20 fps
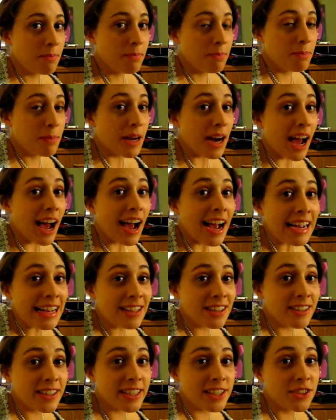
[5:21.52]
But I
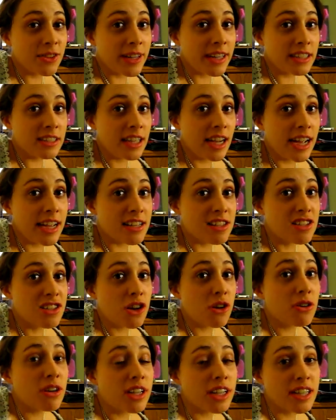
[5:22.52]
only drink diet
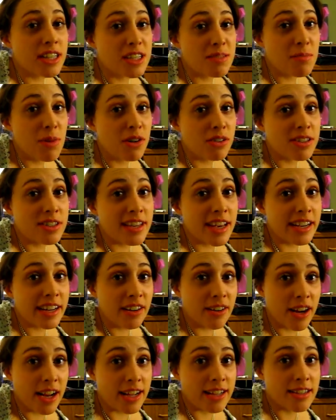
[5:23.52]
soda and smoke
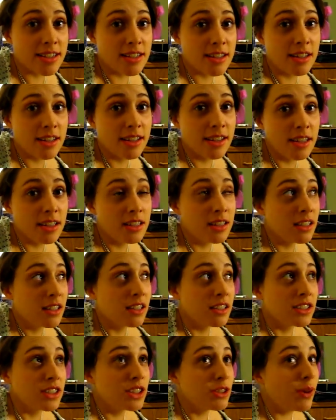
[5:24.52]
cigarettes.
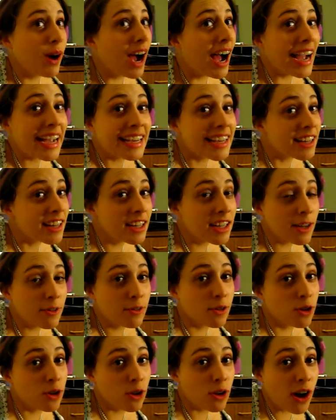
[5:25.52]
Do I get enough
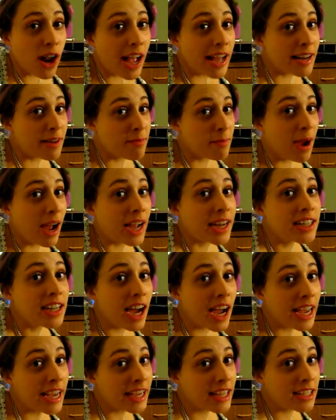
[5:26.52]
chloride in my
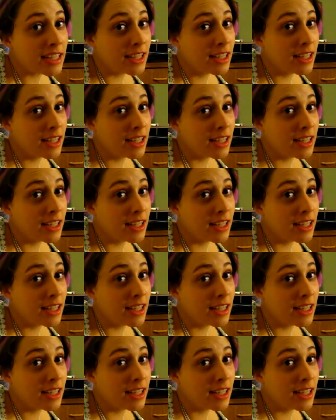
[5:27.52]
diet?